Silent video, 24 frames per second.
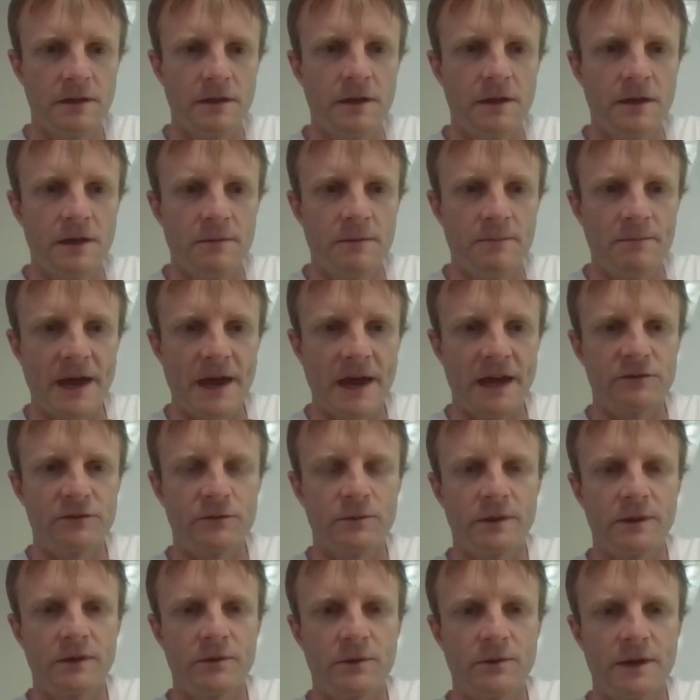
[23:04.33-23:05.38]
Maxwell
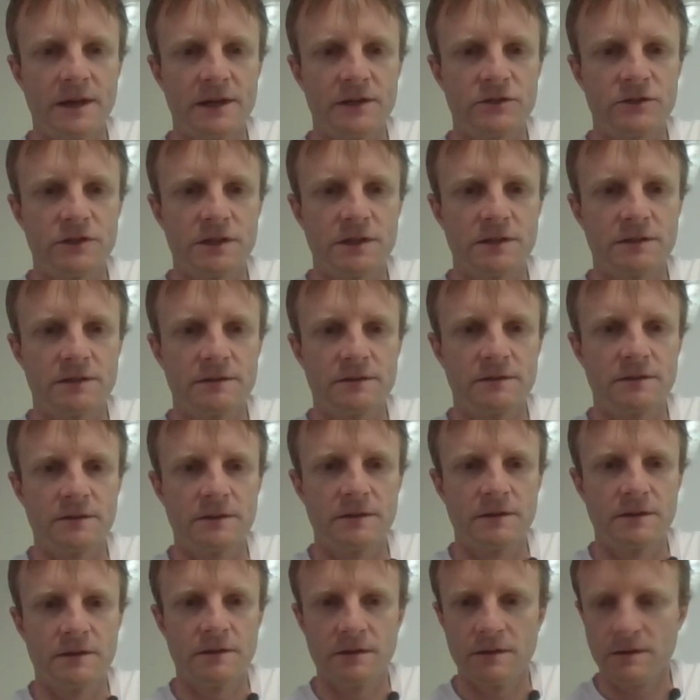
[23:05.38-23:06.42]
equations
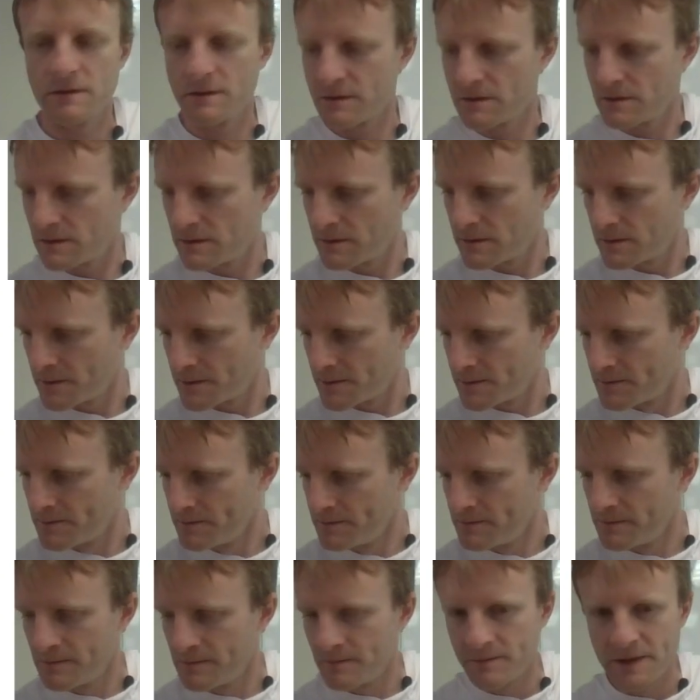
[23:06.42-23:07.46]

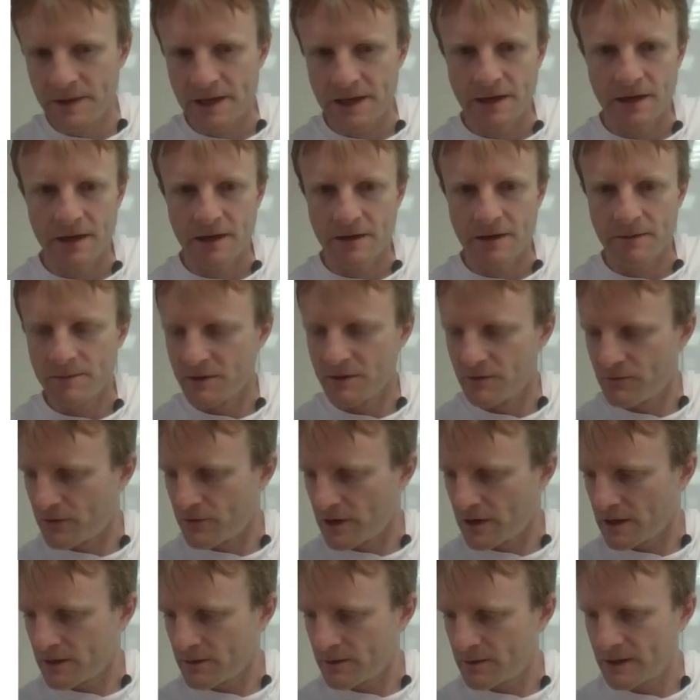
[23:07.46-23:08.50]
become the
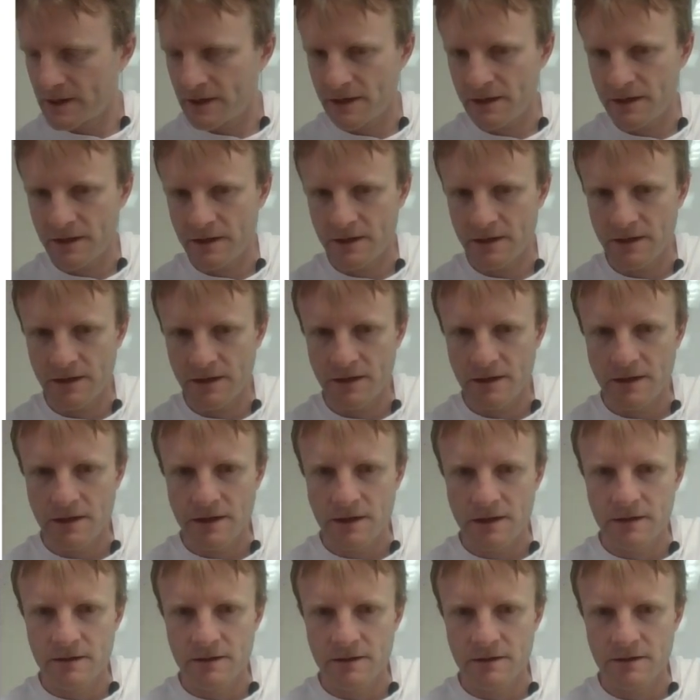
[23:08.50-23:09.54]
following:
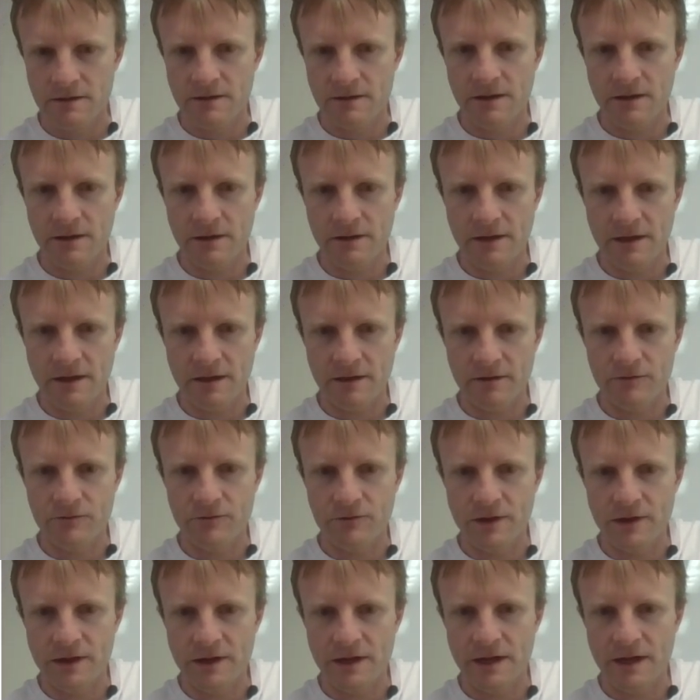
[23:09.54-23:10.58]
del
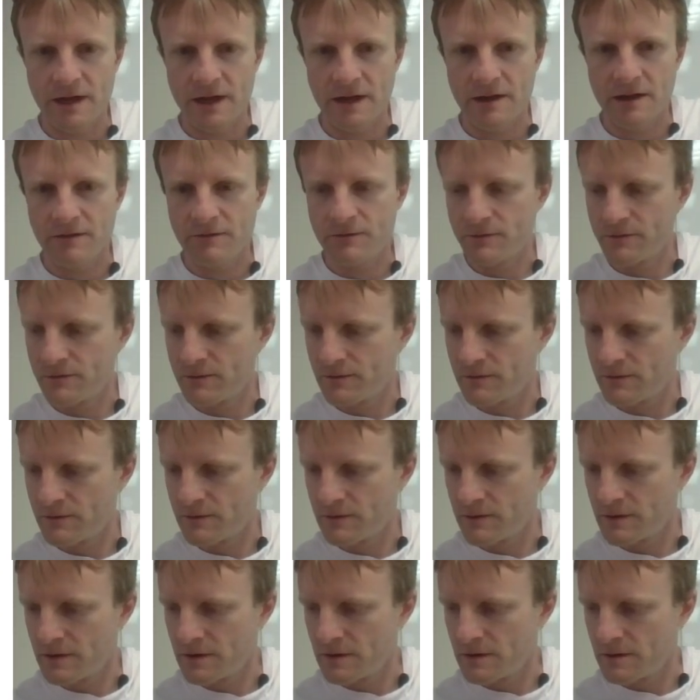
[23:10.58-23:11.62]
alpha f
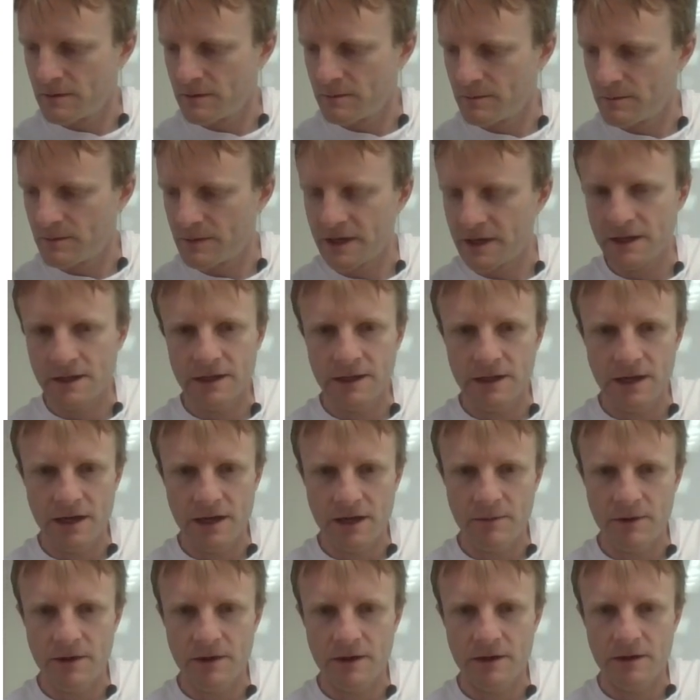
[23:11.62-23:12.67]
beta
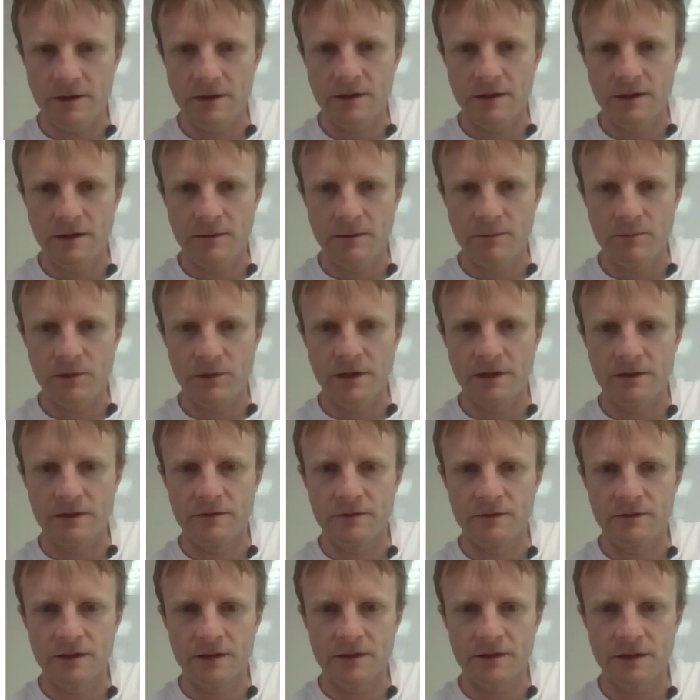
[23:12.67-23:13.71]
gamma plus
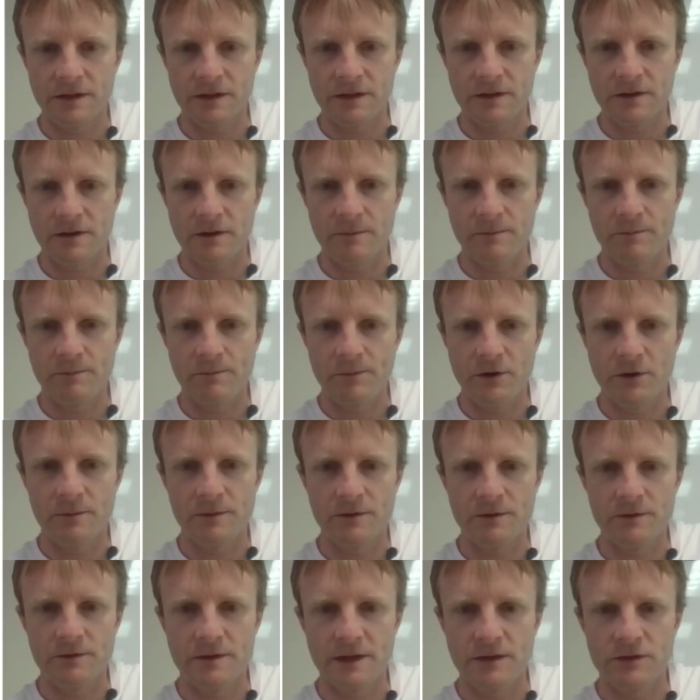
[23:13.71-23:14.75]
cyclic
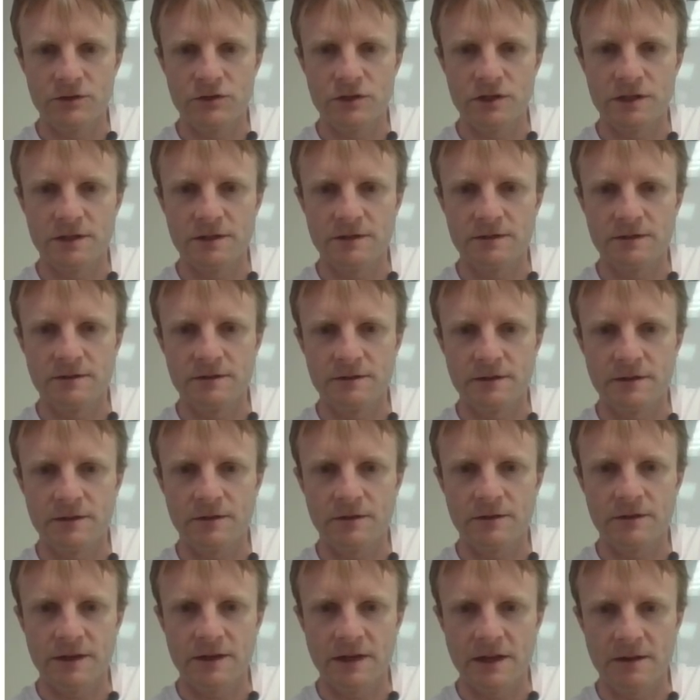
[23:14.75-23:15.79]
permutations del
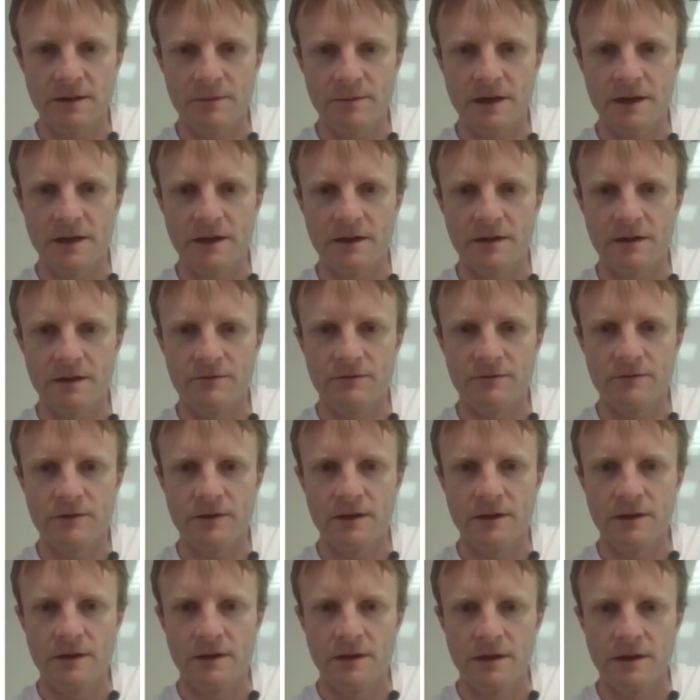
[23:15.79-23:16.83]
gamma f
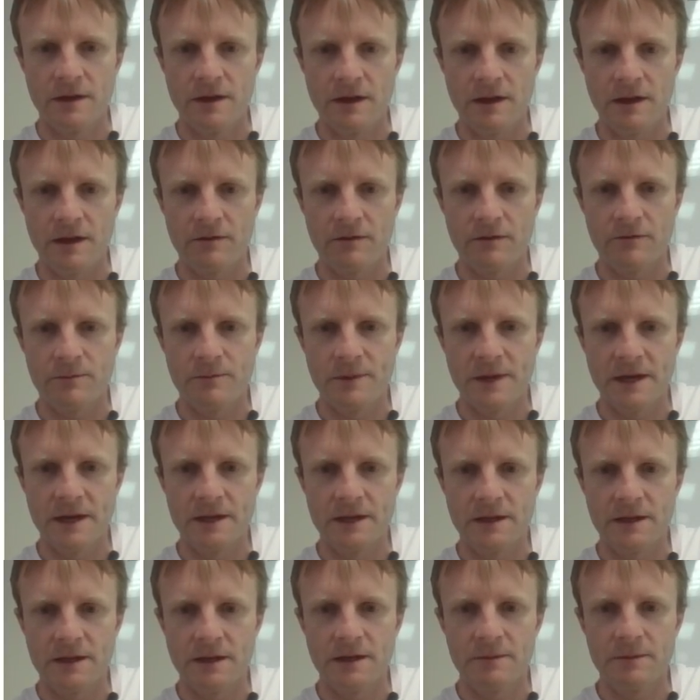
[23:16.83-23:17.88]
alpha
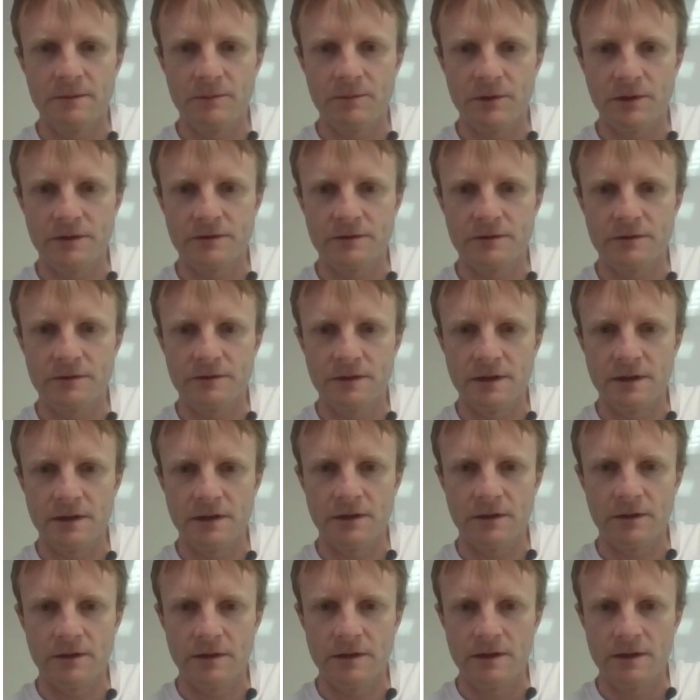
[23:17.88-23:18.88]
beta plus del